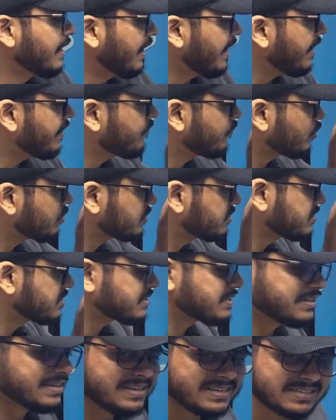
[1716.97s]
And for this
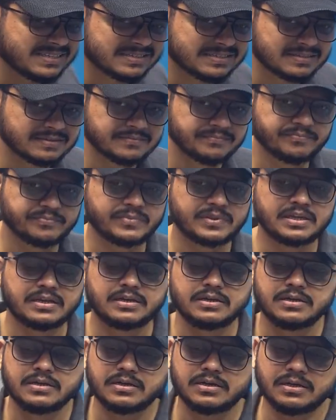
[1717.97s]
list,
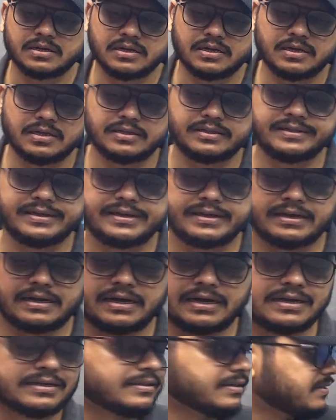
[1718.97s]

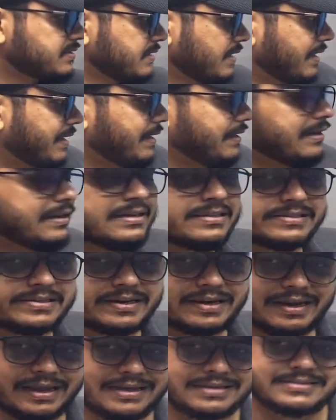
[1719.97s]
there's a list
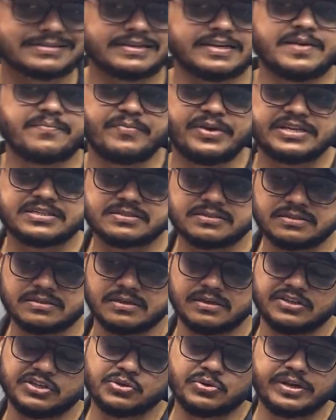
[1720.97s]
class in Apex.
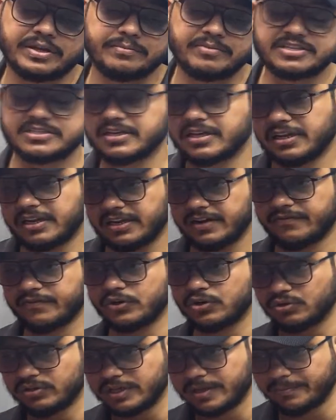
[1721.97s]
You can basically refer
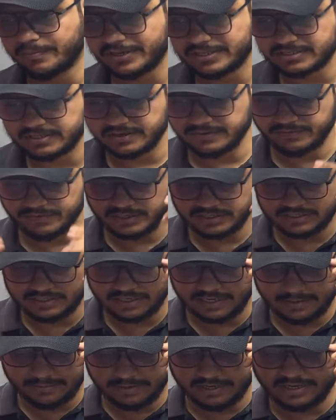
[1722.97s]
to the Apex reference
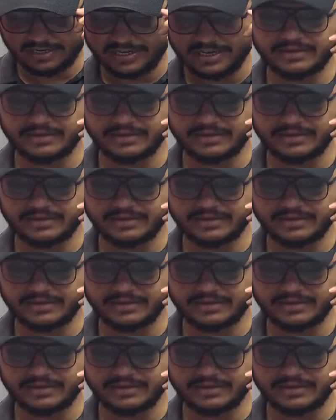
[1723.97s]
library.